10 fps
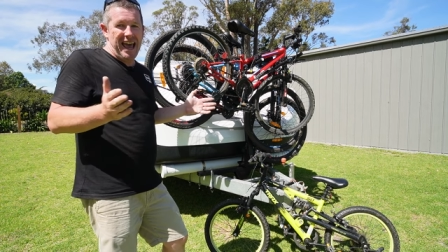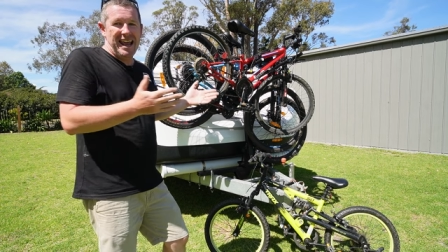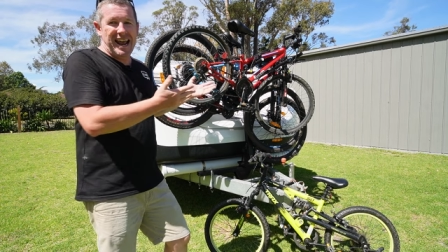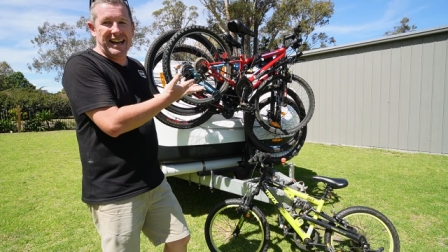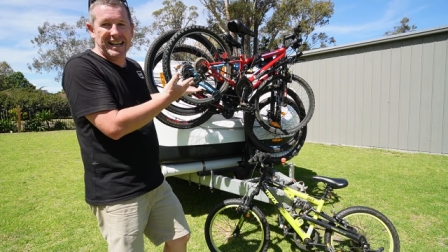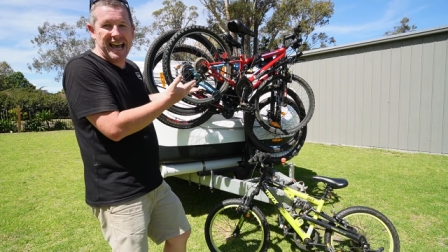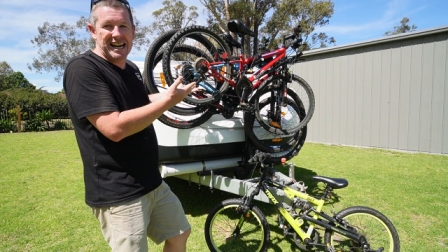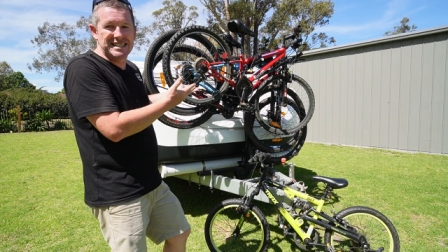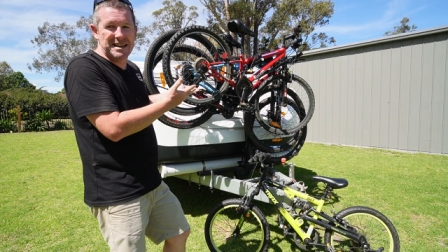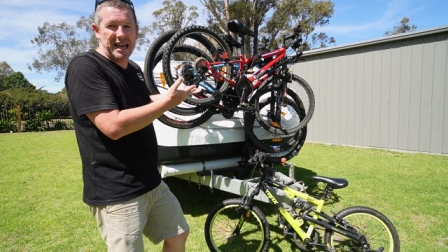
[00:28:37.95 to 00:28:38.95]
And again,
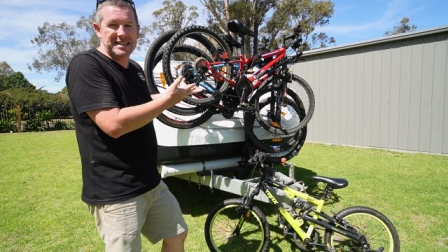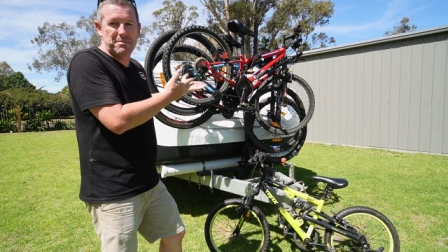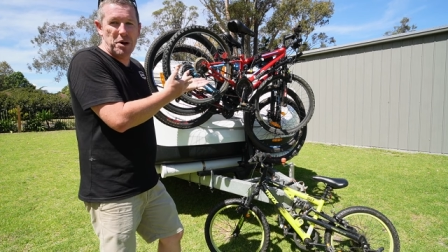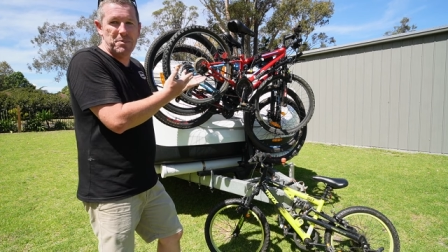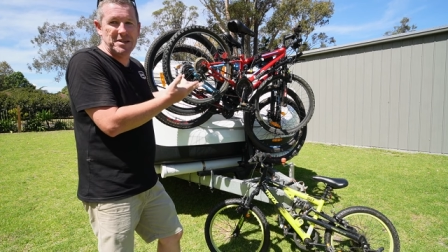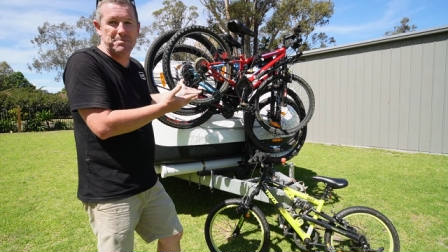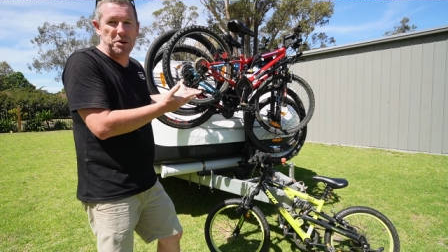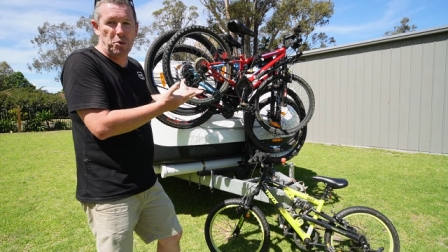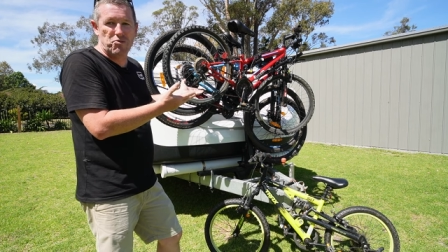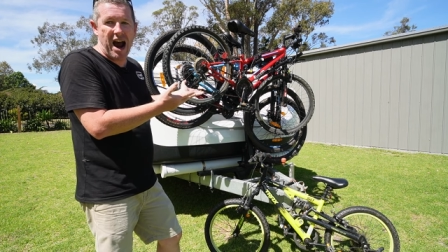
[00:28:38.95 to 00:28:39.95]
it's a
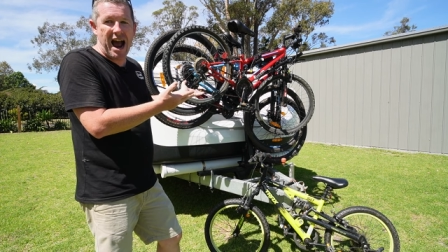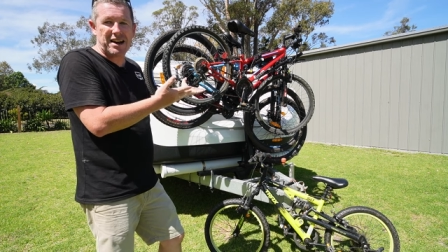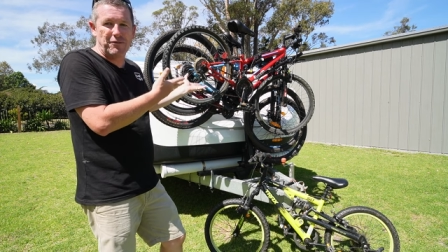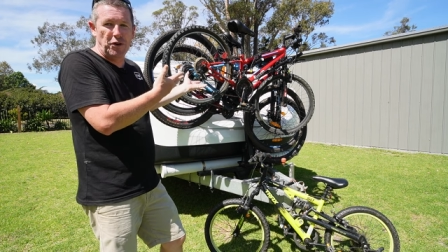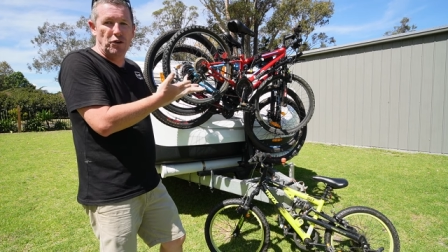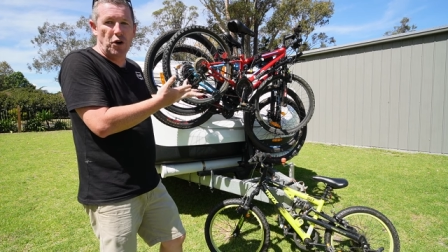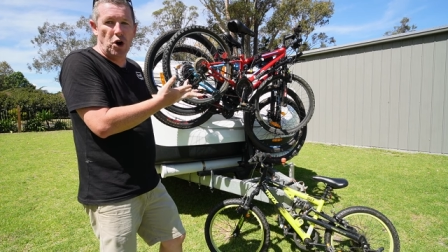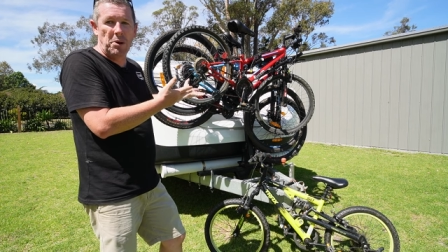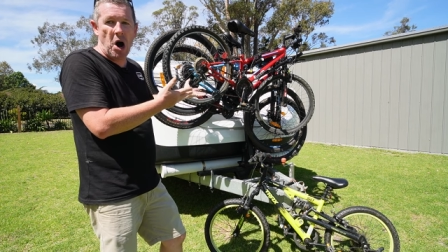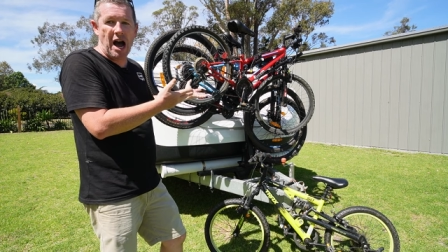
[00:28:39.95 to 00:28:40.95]
purpose-built rack for
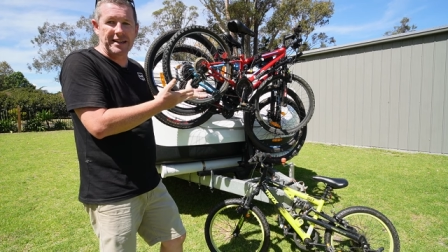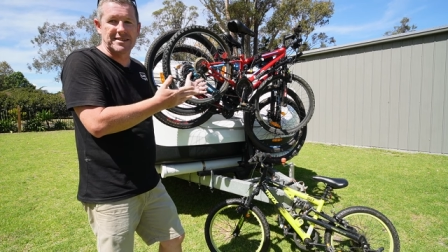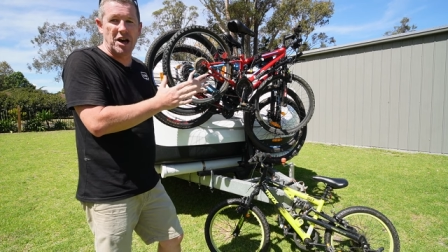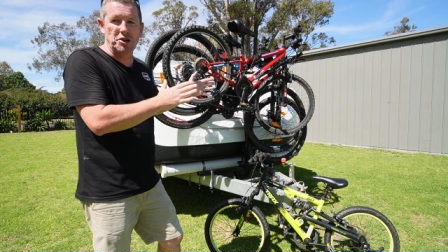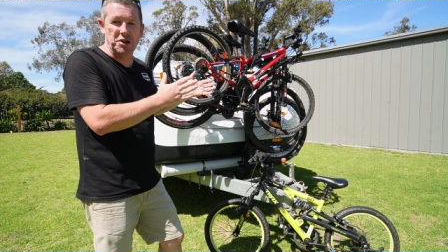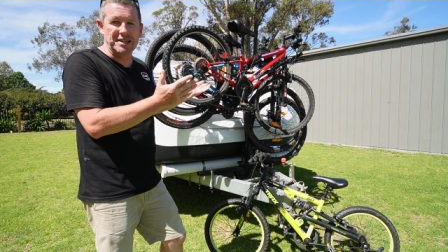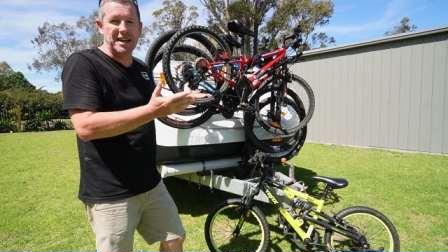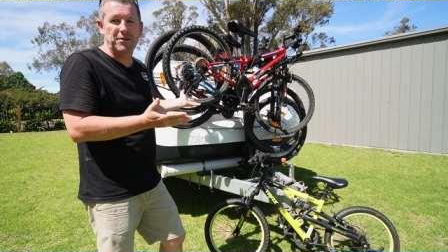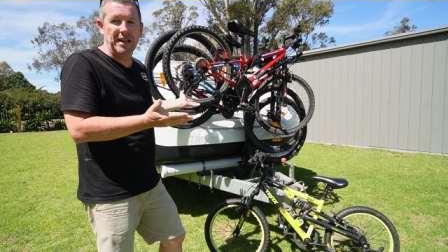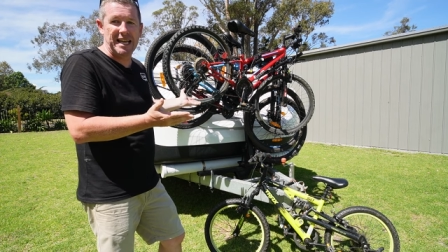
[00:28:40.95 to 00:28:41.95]
4 bikes, so you can
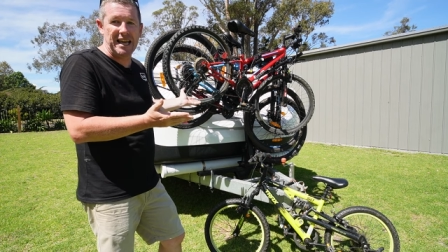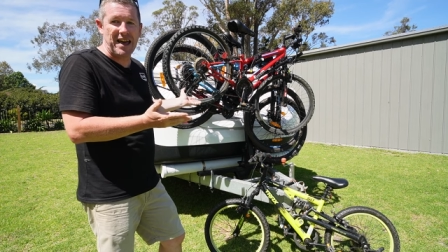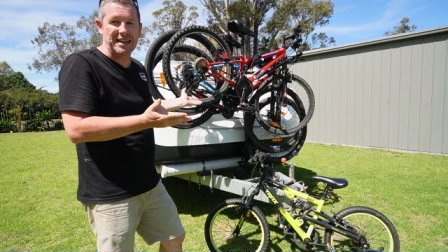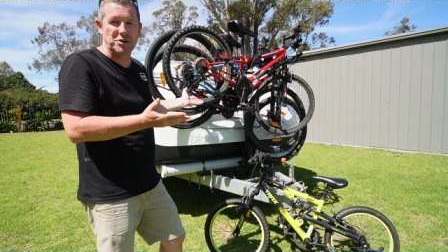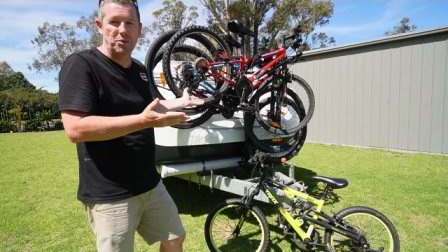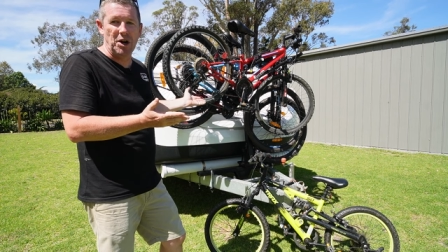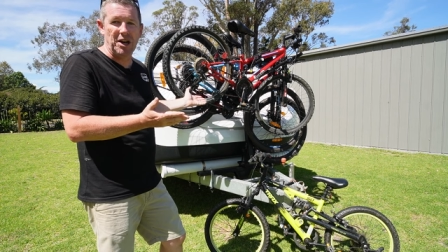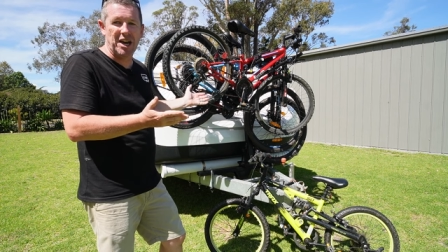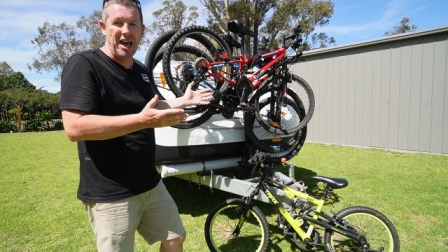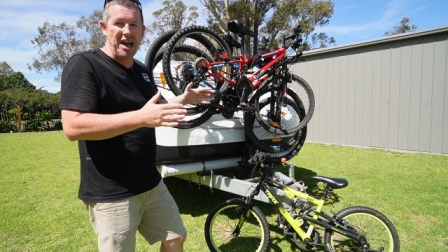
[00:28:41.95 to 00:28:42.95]
definitely get that to work.